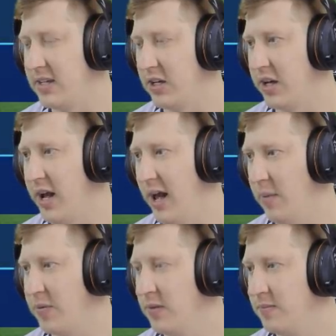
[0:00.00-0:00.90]
Is it going to
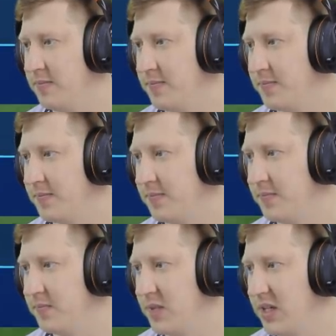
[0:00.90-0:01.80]
happen?
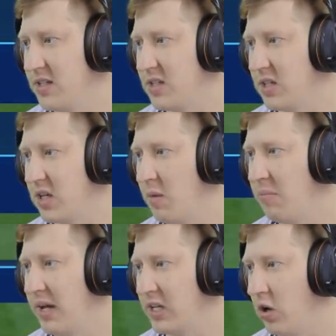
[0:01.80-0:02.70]
Is the
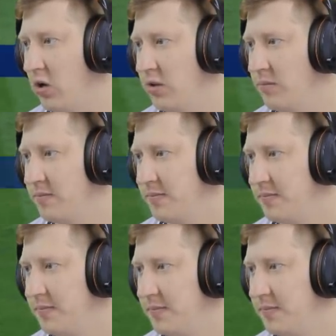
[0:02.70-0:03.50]
comeback on?